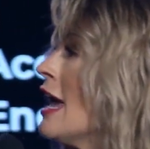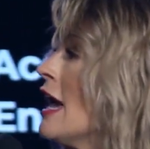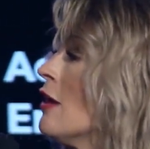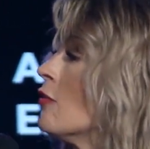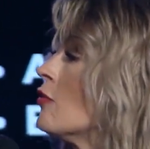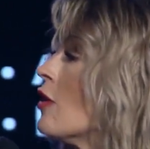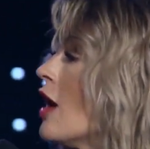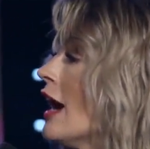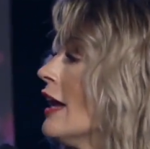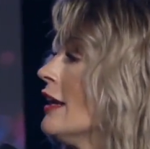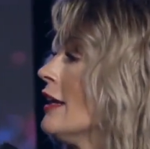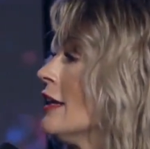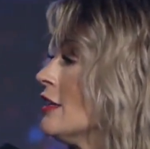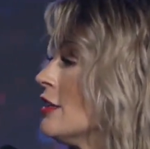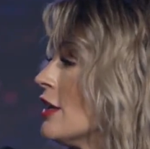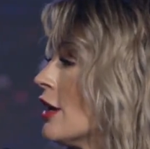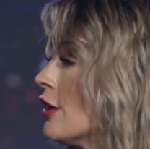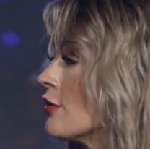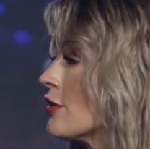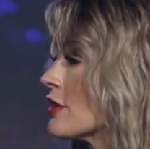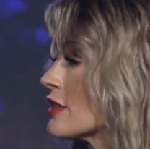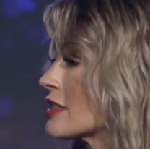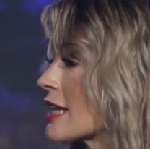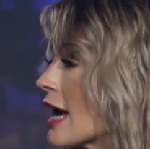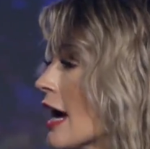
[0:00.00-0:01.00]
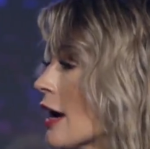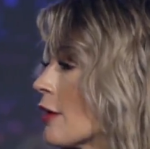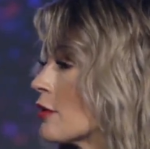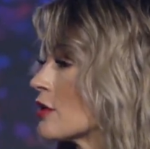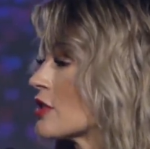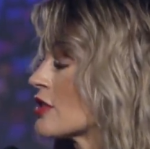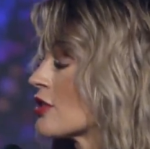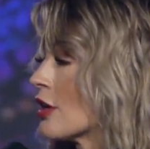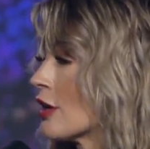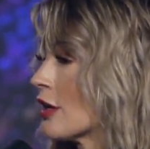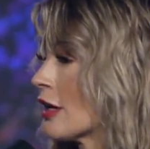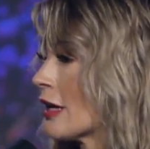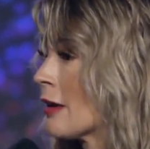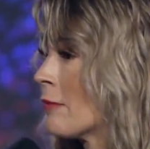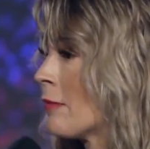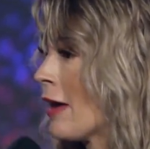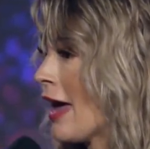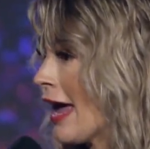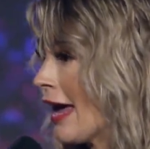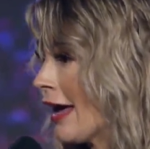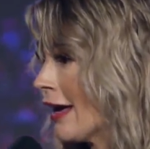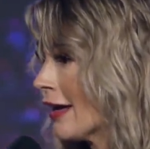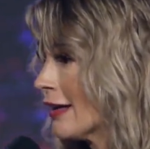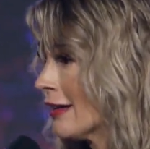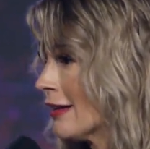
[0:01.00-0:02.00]
Well, I didn't know this guy was starting a
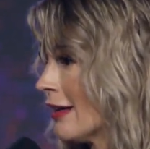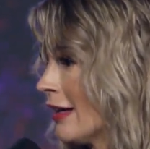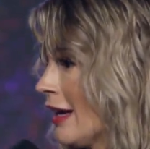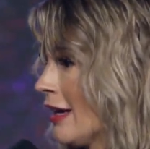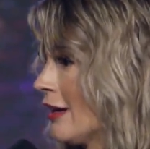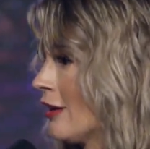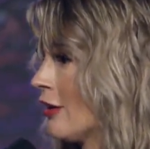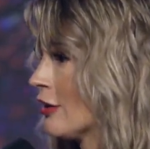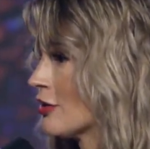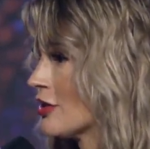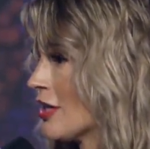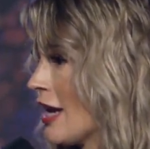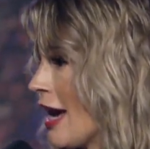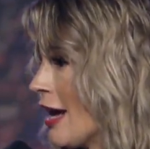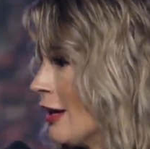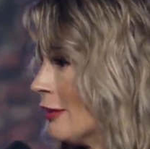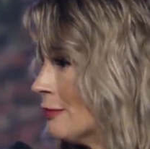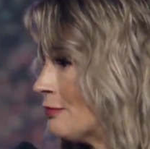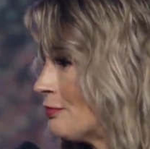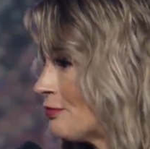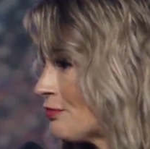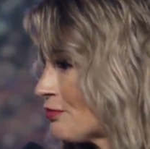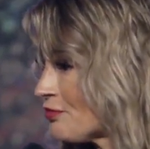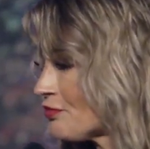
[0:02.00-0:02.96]
bank in our town.